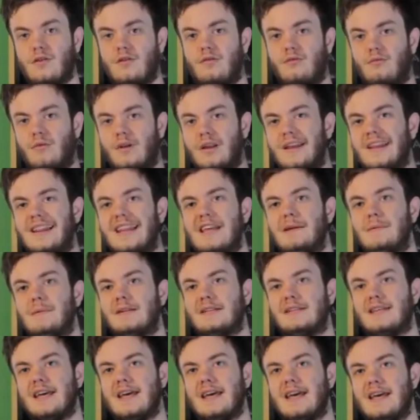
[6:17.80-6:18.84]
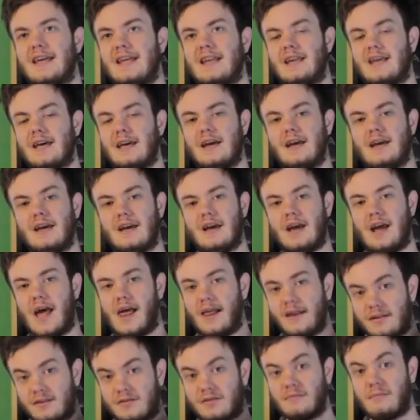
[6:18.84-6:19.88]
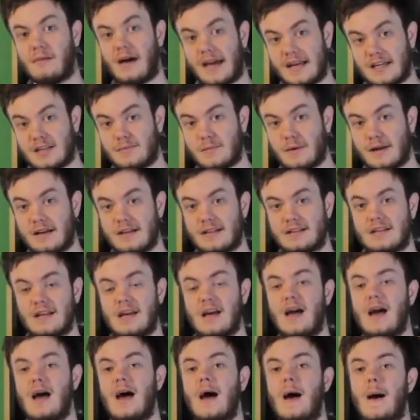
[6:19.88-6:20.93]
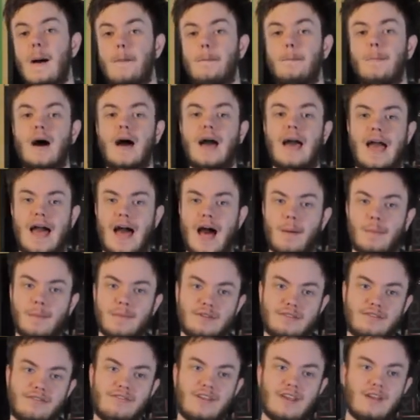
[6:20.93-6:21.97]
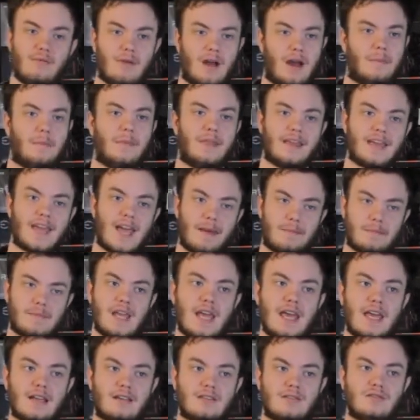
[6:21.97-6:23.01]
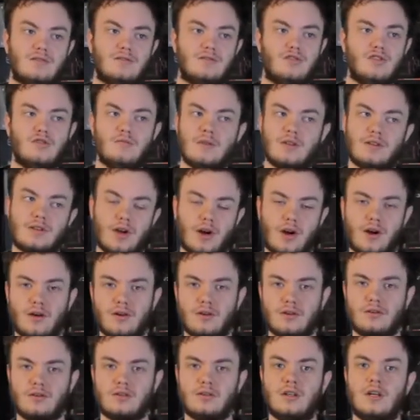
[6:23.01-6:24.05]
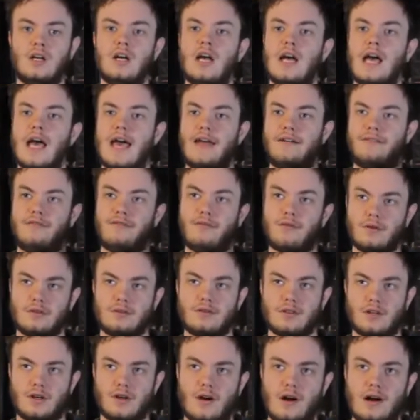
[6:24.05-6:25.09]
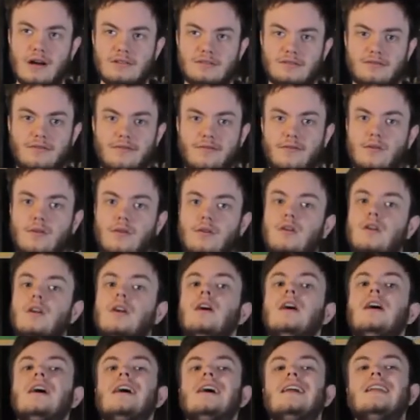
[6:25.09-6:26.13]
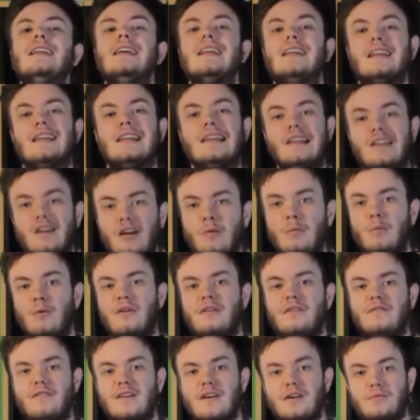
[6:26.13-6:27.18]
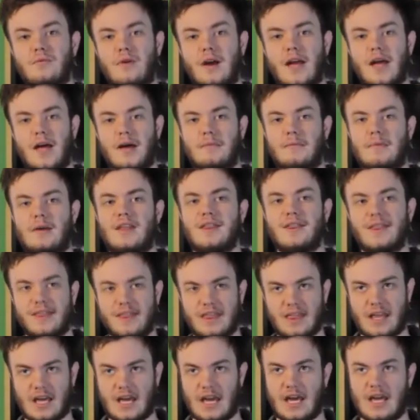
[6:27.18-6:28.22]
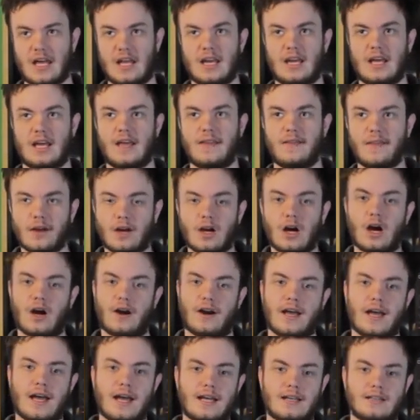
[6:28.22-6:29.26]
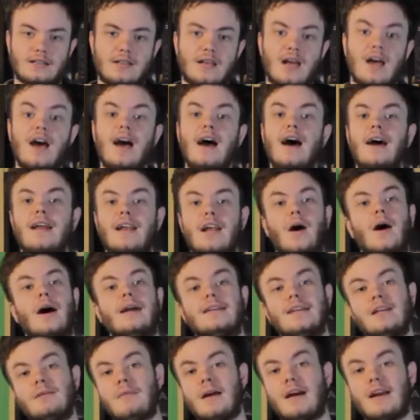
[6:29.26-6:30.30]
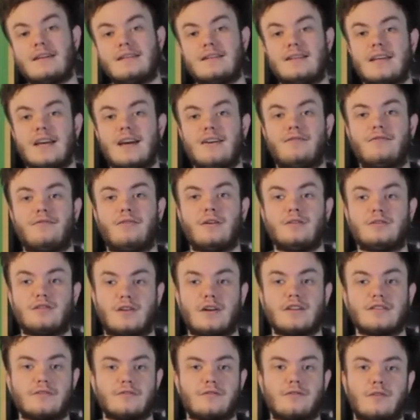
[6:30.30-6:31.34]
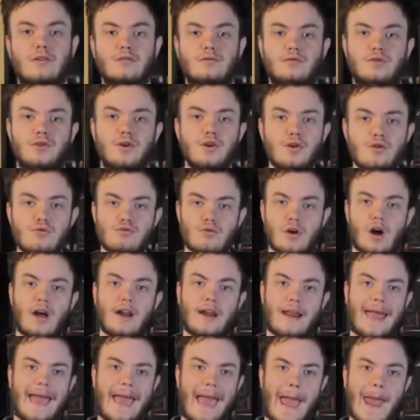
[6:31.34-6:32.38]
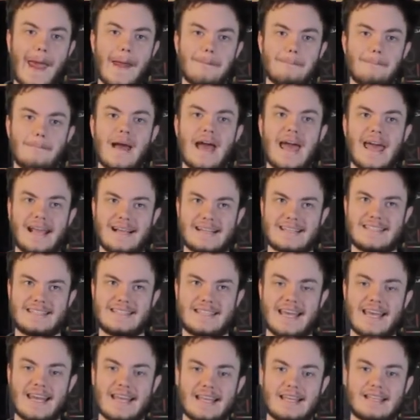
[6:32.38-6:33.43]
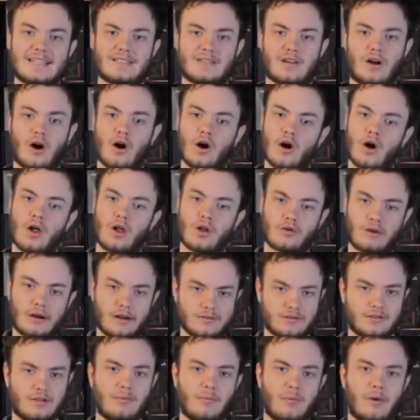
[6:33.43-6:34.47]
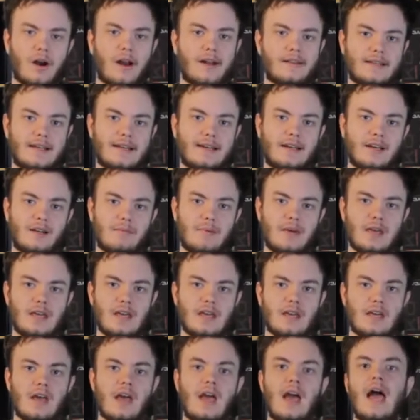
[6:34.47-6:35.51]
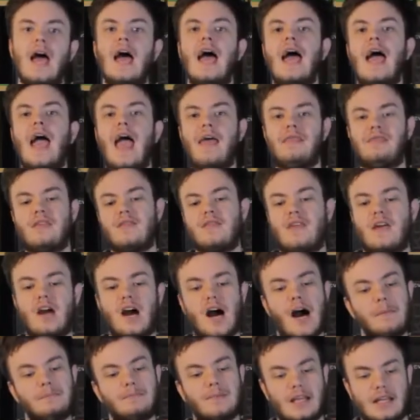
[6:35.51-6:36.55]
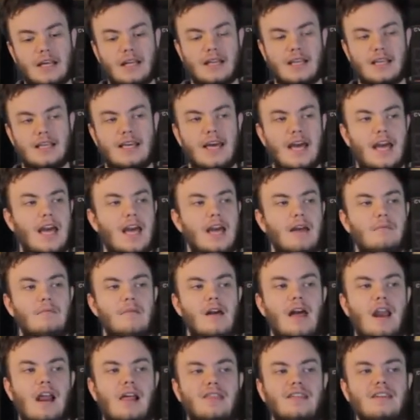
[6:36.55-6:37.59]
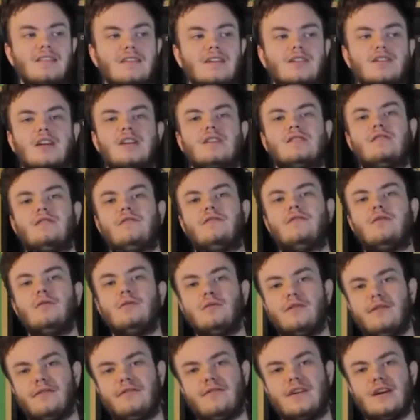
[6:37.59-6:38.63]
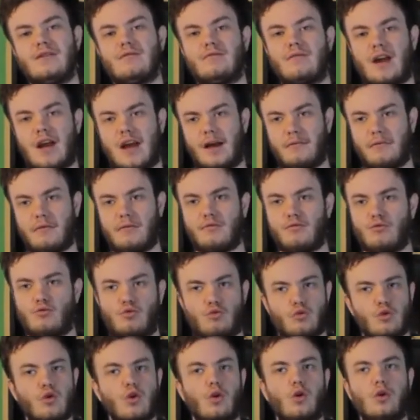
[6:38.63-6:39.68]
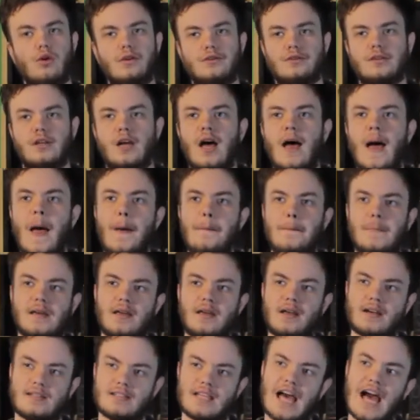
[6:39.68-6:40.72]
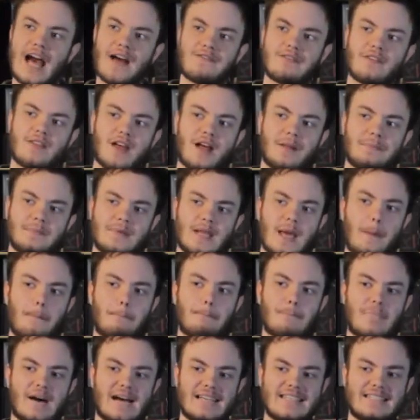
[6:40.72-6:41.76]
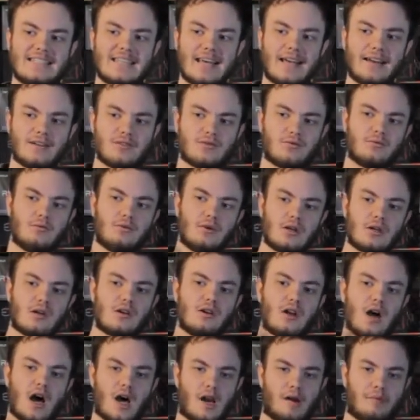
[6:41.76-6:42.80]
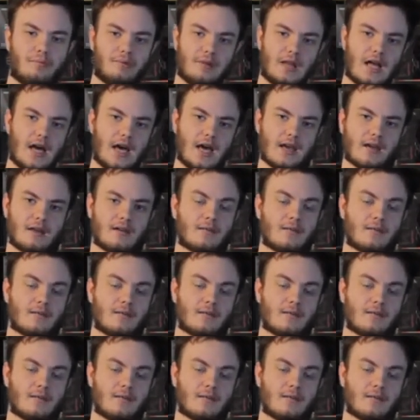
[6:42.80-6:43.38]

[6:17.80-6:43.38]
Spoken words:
really limited, at least from my experience, by how much VRAM the game takes. Doom Eternal and Forza Horizon 4 need a little more VRAM than the card has. Now, I did manage to get Forza Horizon 4 to run at max settings all across the board at 1080p, and then they updated the game, and I think they changed a few of the VRAM rules, because after the update, my settings would not apply.